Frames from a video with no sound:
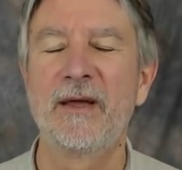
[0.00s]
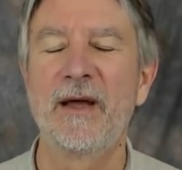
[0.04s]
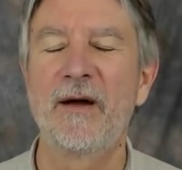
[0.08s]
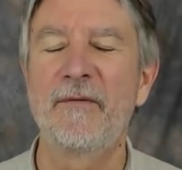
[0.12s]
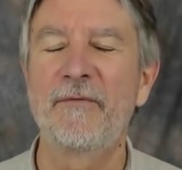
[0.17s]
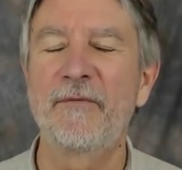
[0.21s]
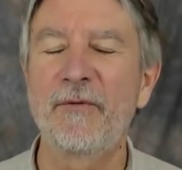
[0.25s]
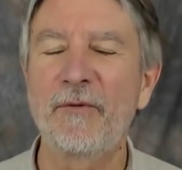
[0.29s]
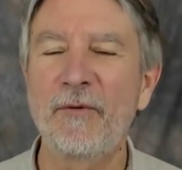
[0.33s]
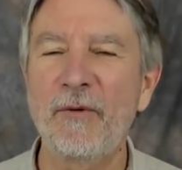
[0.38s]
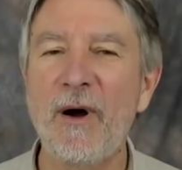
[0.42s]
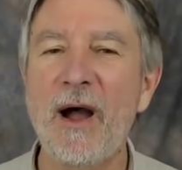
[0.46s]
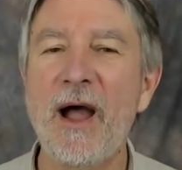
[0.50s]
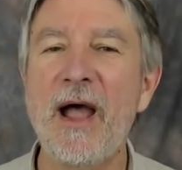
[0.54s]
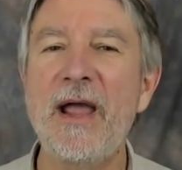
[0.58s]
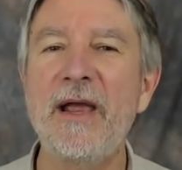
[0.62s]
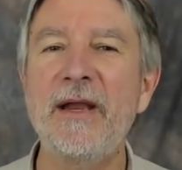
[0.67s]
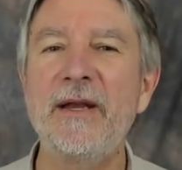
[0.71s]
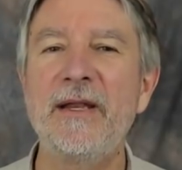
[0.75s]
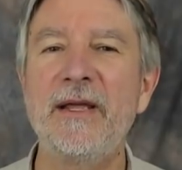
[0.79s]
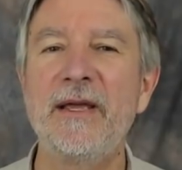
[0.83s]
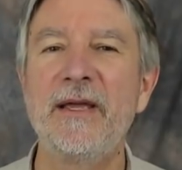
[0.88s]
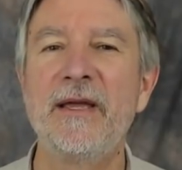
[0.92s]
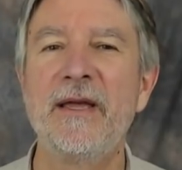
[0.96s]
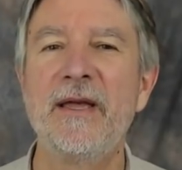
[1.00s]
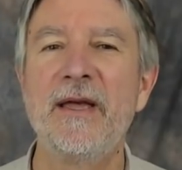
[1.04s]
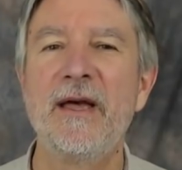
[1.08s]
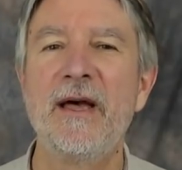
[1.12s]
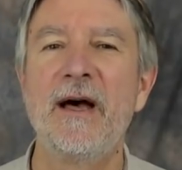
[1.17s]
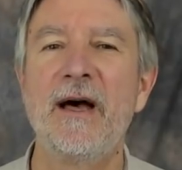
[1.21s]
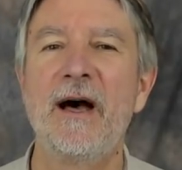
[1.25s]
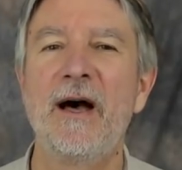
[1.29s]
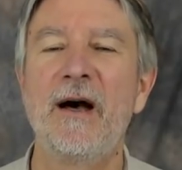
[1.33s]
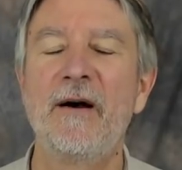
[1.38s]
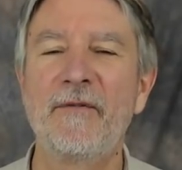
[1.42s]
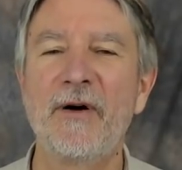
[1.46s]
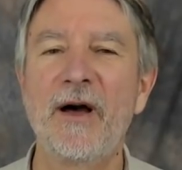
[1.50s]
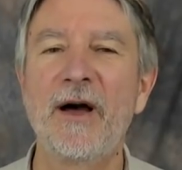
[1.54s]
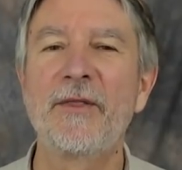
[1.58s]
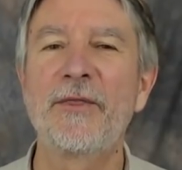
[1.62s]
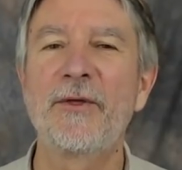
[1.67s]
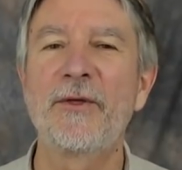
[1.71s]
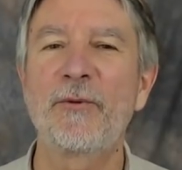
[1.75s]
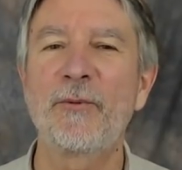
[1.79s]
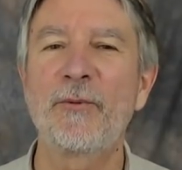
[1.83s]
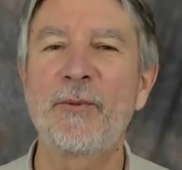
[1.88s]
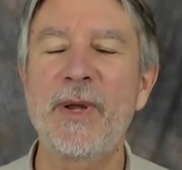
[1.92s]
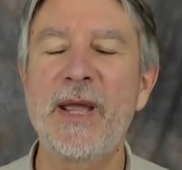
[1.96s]
of
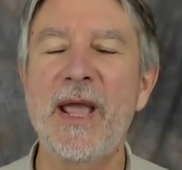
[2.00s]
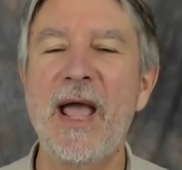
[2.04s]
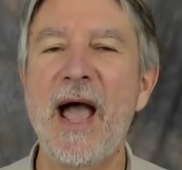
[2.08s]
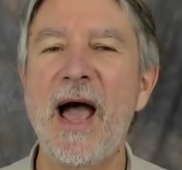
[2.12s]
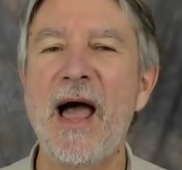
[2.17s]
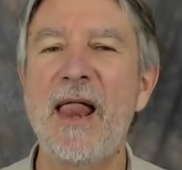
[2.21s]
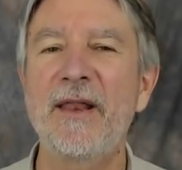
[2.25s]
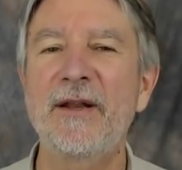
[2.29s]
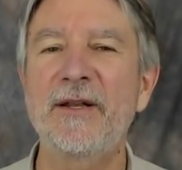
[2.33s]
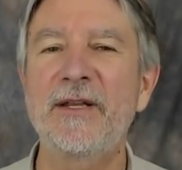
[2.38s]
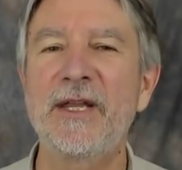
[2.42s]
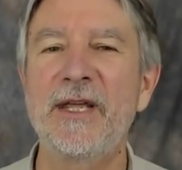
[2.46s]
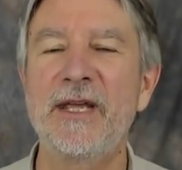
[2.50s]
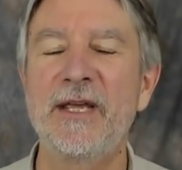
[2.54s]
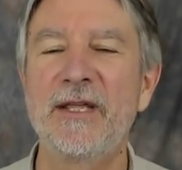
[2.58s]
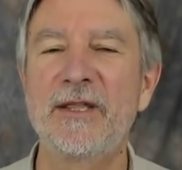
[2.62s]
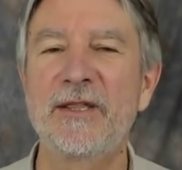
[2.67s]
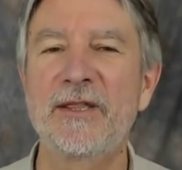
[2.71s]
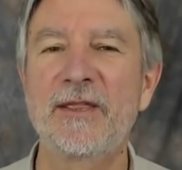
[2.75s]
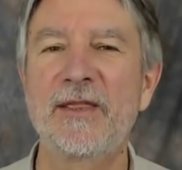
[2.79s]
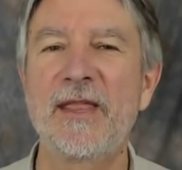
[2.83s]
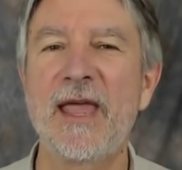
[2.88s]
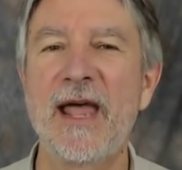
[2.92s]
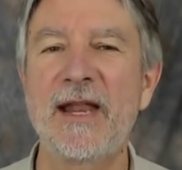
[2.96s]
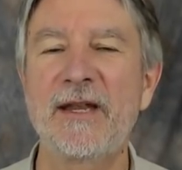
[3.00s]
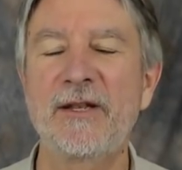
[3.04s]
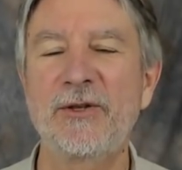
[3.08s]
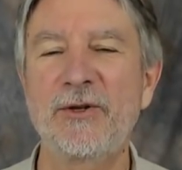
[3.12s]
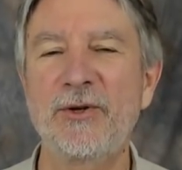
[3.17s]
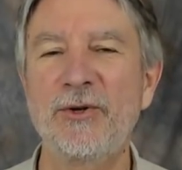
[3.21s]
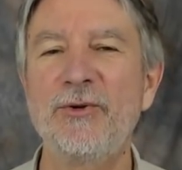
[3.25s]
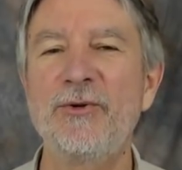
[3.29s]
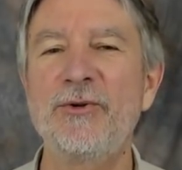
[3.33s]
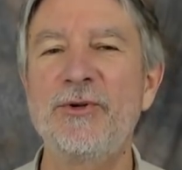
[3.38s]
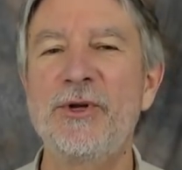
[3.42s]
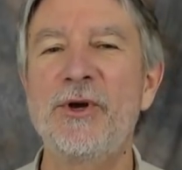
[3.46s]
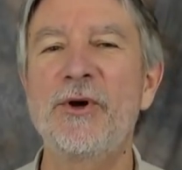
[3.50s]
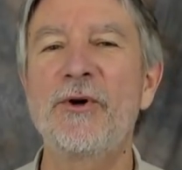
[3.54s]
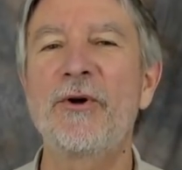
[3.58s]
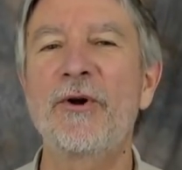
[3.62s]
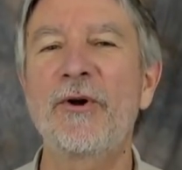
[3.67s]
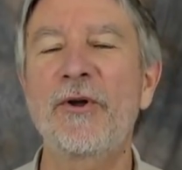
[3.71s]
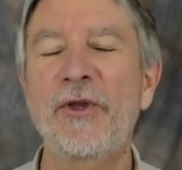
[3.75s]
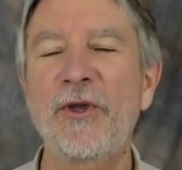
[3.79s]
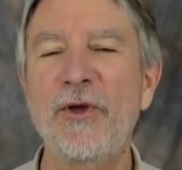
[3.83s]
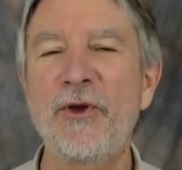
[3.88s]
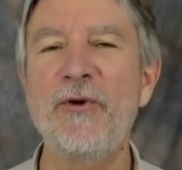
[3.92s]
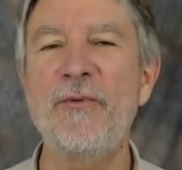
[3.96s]
other realities that to
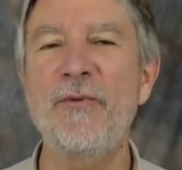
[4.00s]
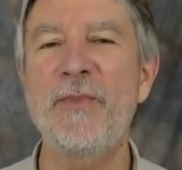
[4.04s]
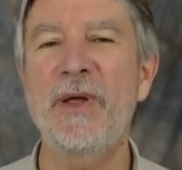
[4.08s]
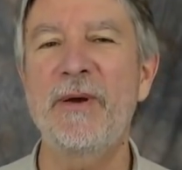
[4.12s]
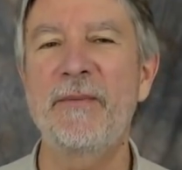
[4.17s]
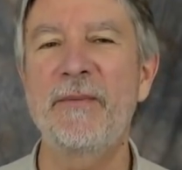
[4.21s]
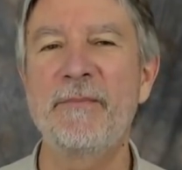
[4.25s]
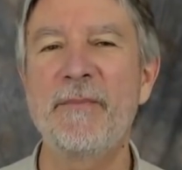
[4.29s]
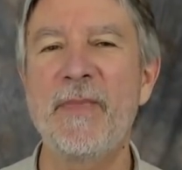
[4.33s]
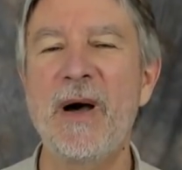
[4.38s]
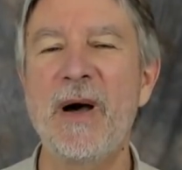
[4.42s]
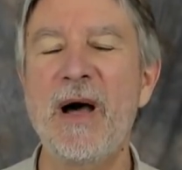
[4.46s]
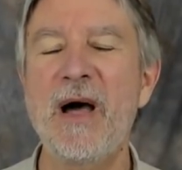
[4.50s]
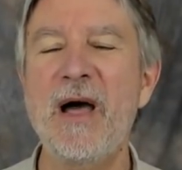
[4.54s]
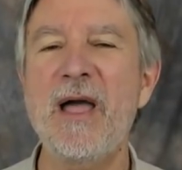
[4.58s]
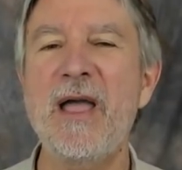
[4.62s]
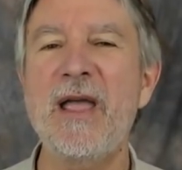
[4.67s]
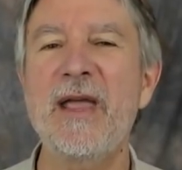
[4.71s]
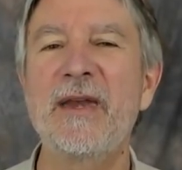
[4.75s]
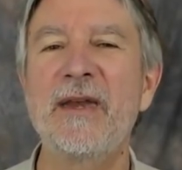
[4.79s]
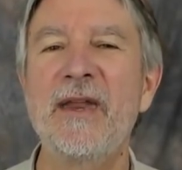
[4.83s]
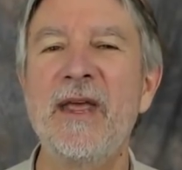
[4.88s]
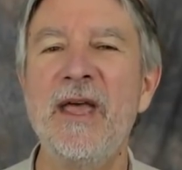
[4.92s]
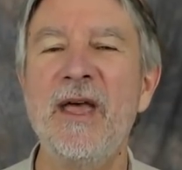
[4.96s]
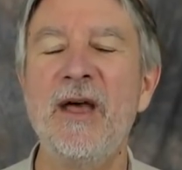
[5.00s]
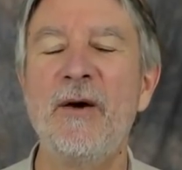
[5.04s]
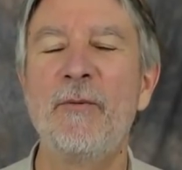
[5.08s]
your human mind,